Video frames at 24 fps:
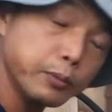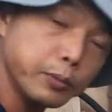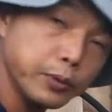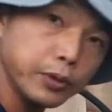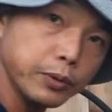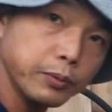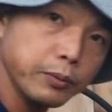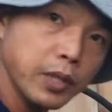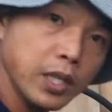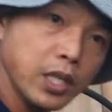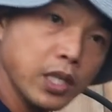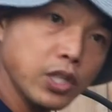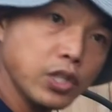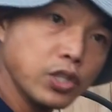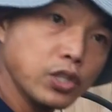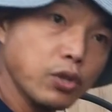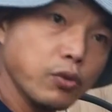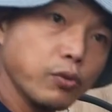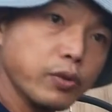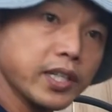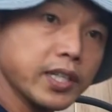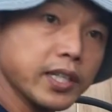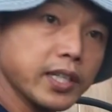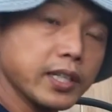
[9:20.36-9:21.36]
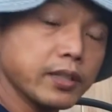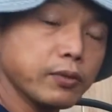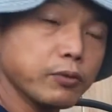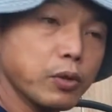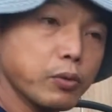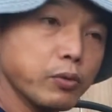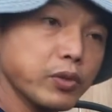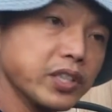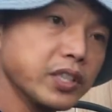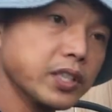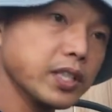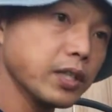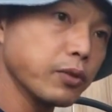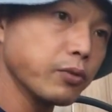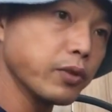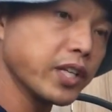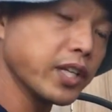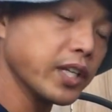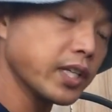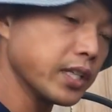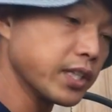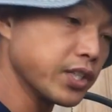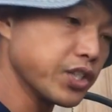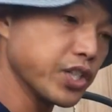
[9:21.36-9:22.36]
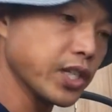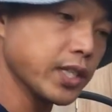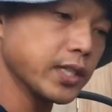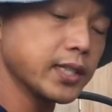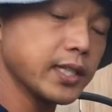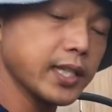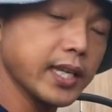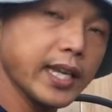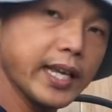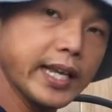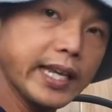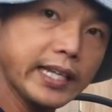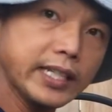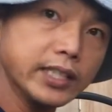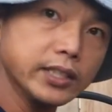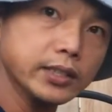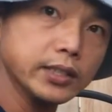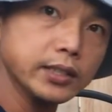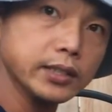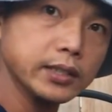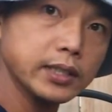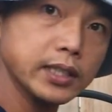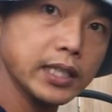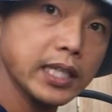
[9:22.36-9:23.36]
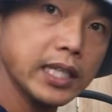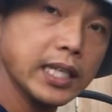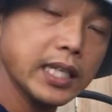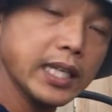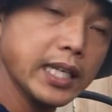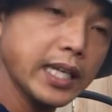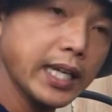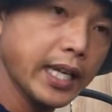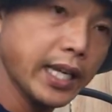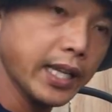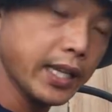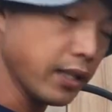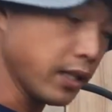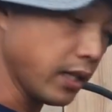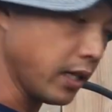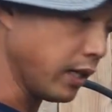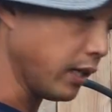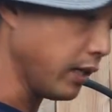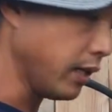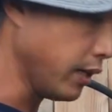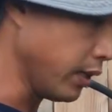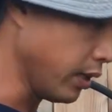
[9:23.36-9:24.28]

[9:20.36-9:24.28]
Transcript: broom, so we can, when we dig, we can adjust the angles and uh,